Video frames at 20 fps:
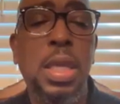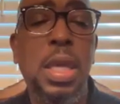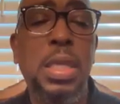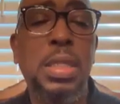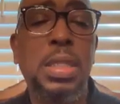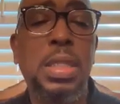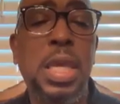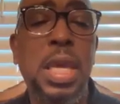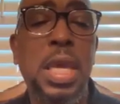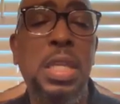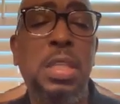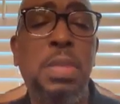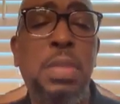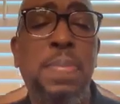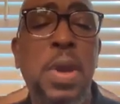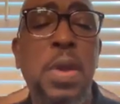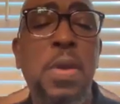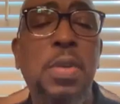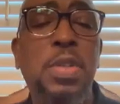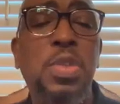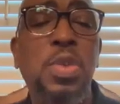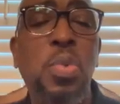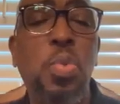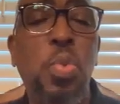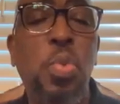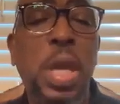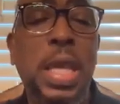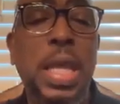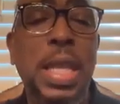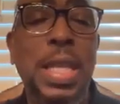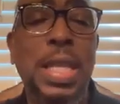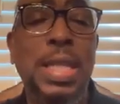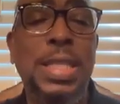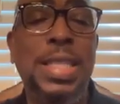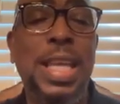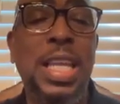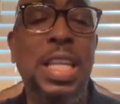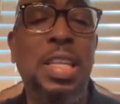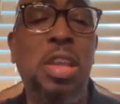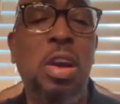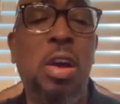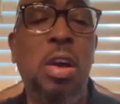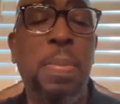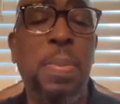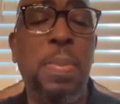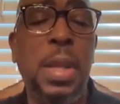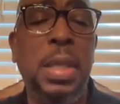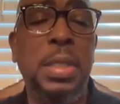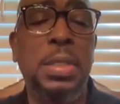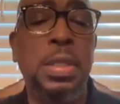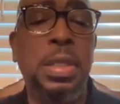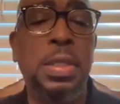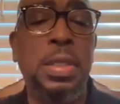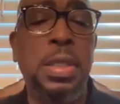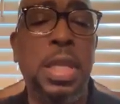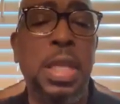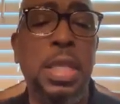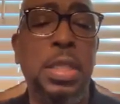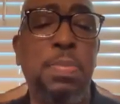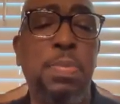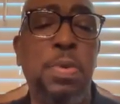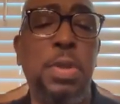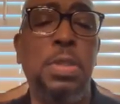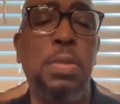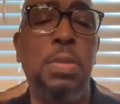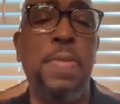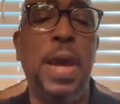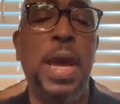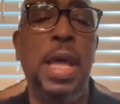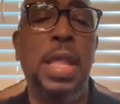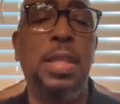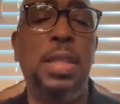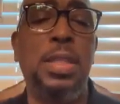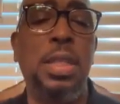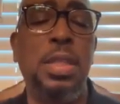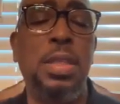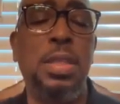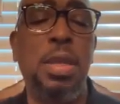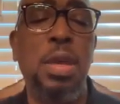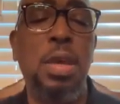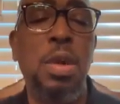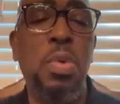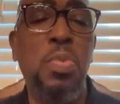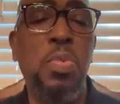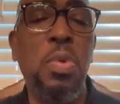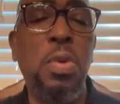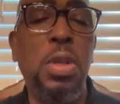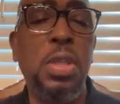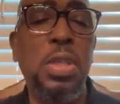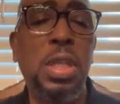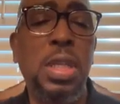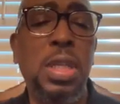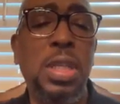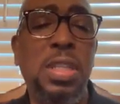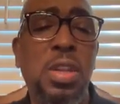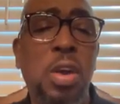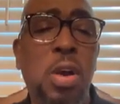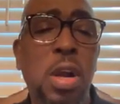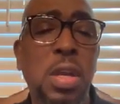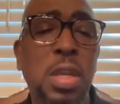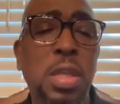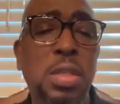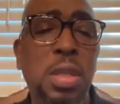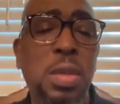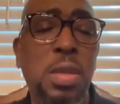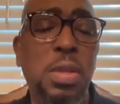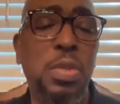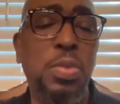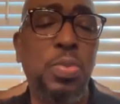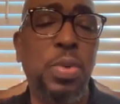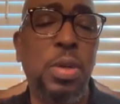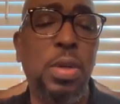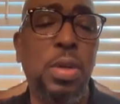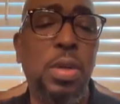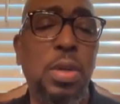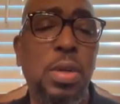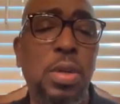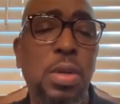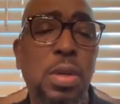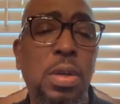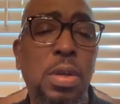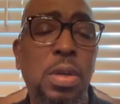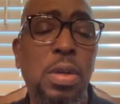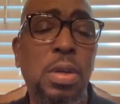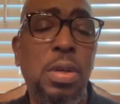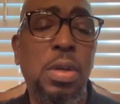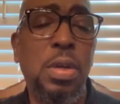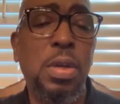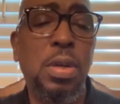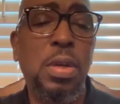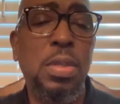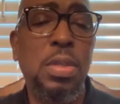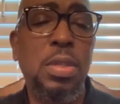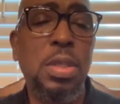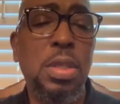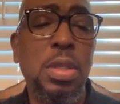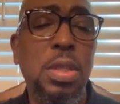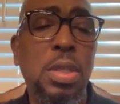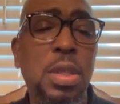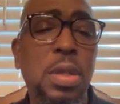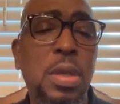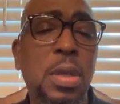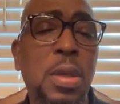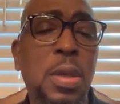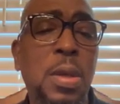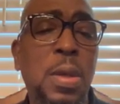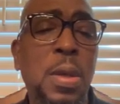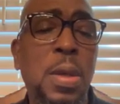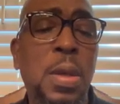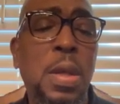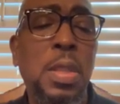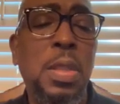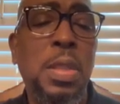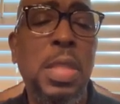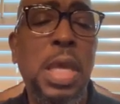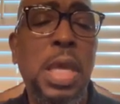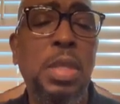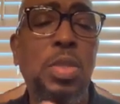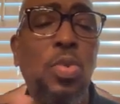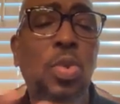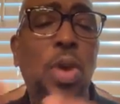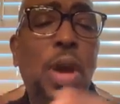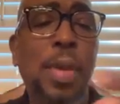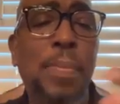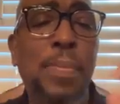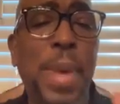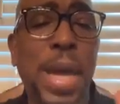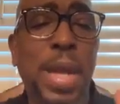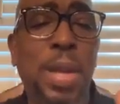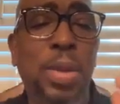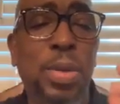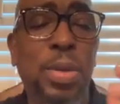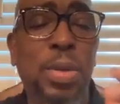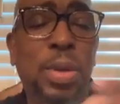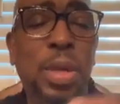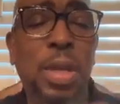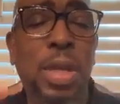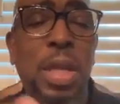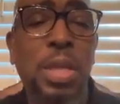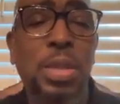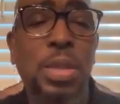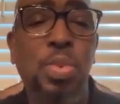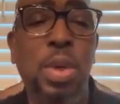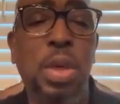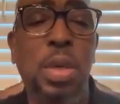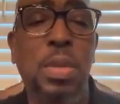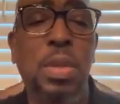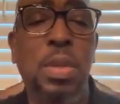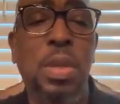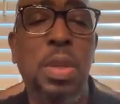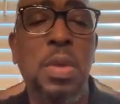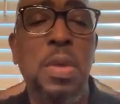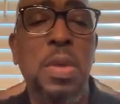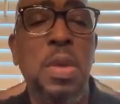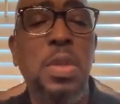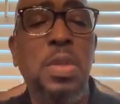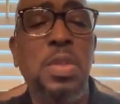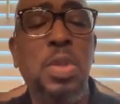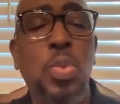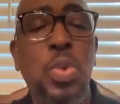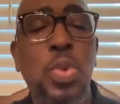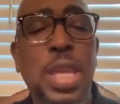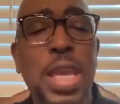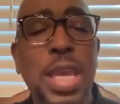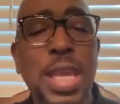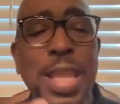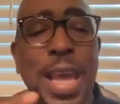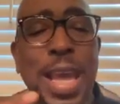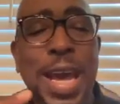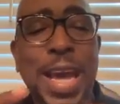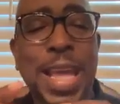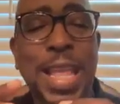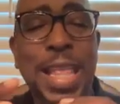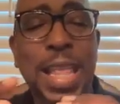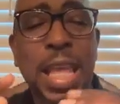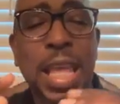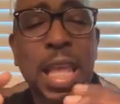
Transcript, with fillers: it's against spiritual wickedness in dark places, against principalities, rulers of the darkness of this world. See, that's who our battle is with. So we cannot